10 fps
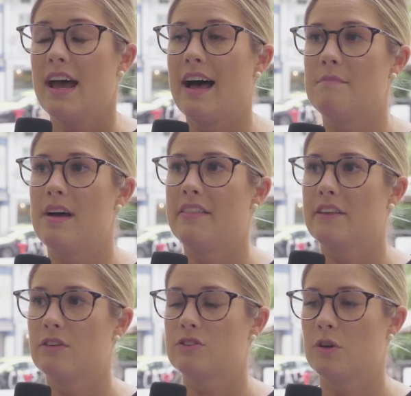and
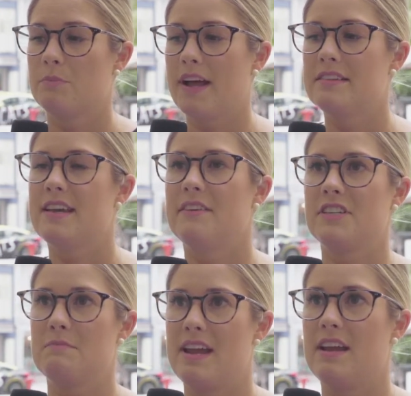that also brand
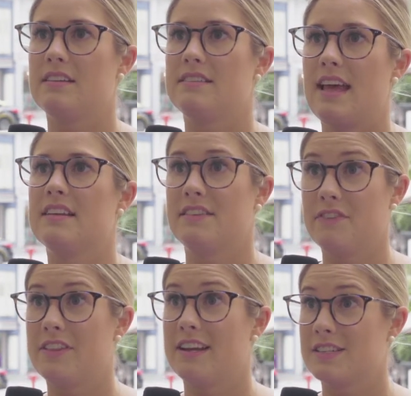safety means
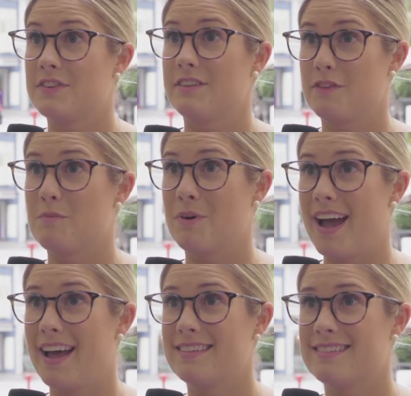different things for different
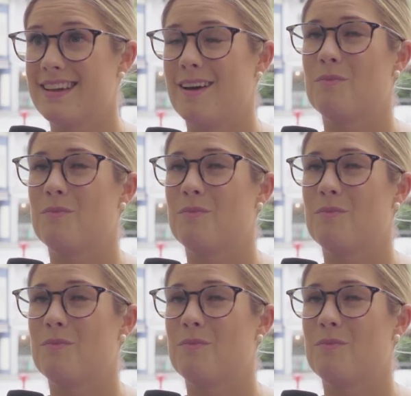brands.